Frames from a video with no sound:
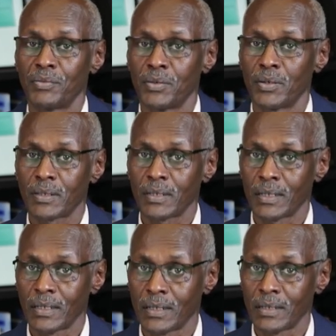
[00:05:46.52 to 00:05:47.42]

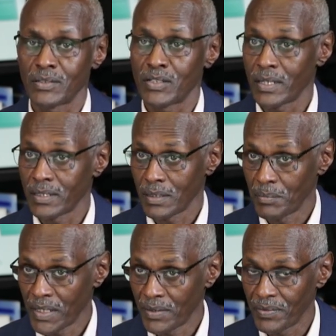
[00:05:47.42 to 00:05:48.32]
for sharing the
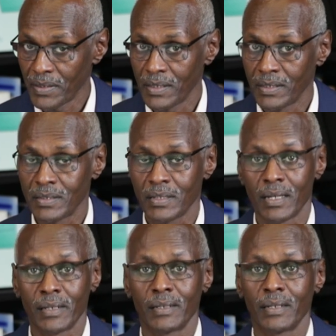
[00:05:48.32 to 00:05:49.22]
benefits
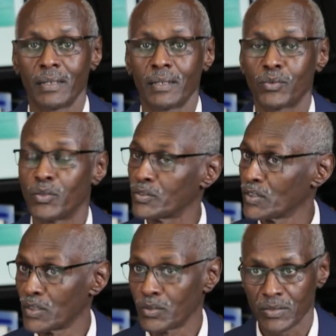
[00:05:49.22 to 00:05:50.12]
and
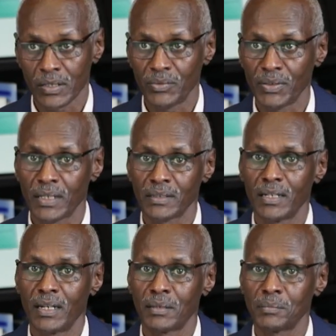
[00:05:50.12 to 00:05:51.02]
causing no significant
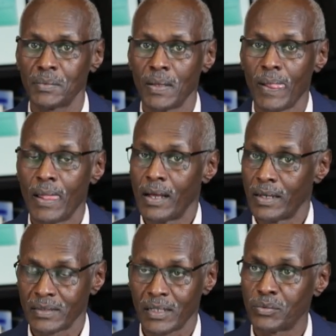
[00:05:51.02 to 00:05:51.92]
harm.
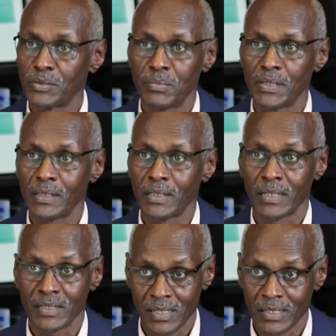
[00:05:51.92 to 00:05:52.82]
And that would be,
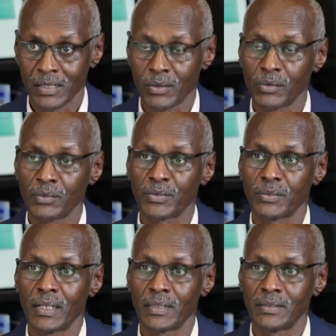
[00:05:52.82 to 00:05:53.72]
I see the role of
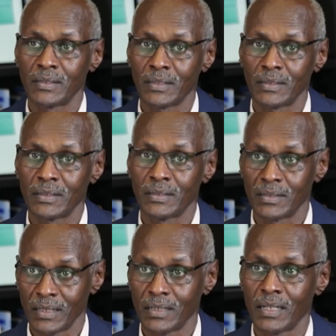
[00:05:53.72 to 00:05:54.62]
Sudan in
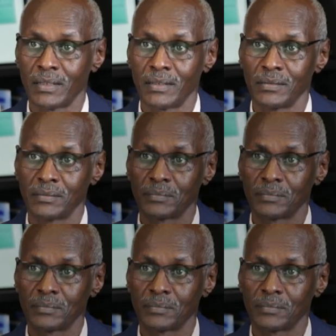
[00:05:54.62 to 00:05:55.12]
that line.